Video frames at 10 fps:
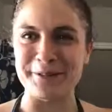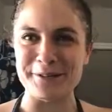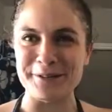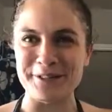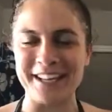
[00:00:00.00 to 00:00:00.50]

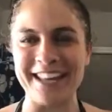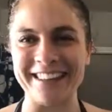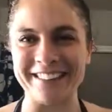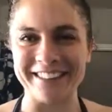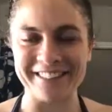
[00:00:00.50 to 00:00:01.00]
and two
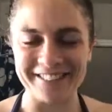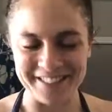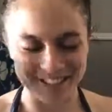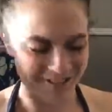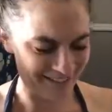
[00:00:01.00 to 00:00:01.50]
together that I was
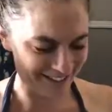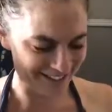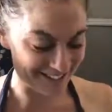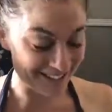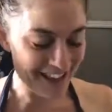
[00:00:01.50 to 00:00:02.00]
talking about that.
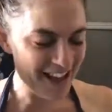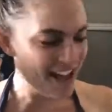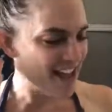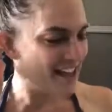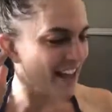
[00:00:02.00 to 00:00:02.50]
So
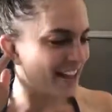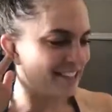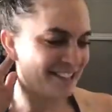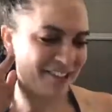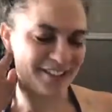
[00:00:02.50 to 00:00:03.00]
yeah,
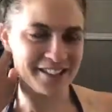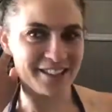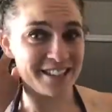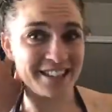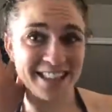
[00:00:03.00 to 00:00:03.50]
so there's
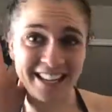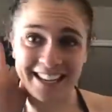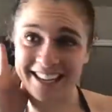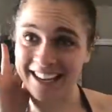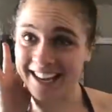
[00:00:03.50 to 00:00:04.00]
this
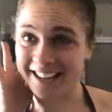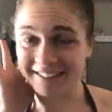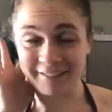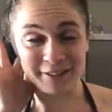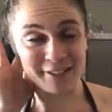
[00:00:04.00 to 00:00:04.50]
thing
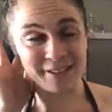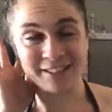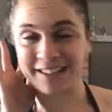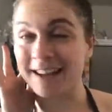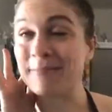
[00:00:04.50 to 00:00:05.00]
I watched.
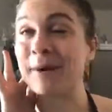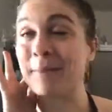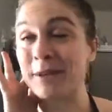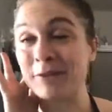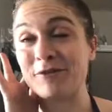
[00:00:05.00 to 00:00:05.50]
I'm
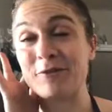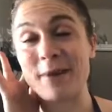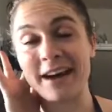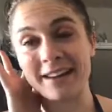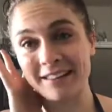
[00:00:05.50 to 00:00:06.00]
a YouTube
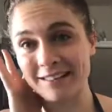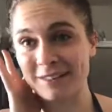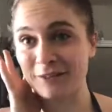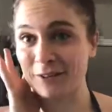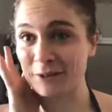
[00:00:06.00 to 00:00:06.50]
addict,
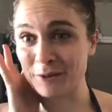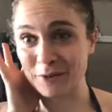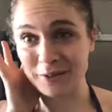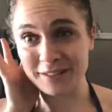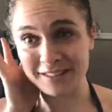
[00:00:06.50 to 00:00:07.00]
if you don't know
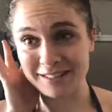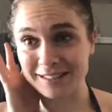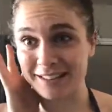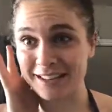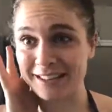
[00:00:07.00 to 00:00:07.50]
this.
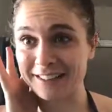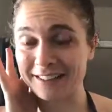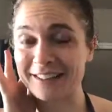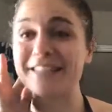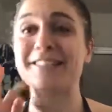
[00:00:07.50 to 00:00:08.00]

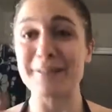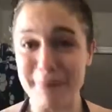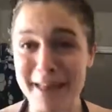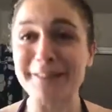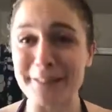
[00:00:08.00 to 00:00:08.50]
Yes, the
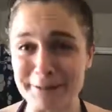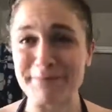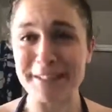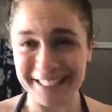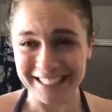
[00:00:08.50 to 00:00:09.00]
male
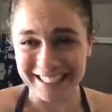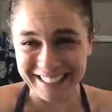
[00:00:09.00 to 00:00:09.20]
species.